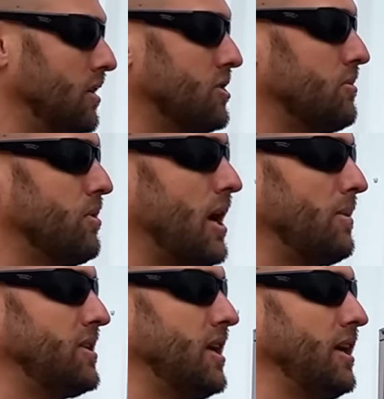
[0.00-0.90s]
should
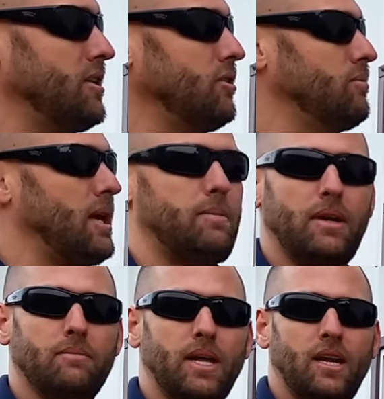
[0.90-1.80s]
probably take you
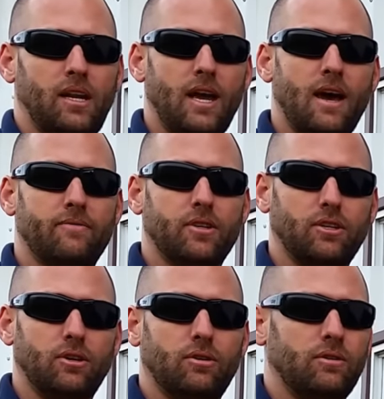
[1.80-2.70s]
maybe a minute and a half to
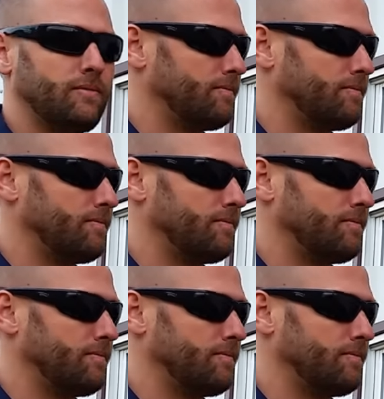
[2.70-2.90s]
do,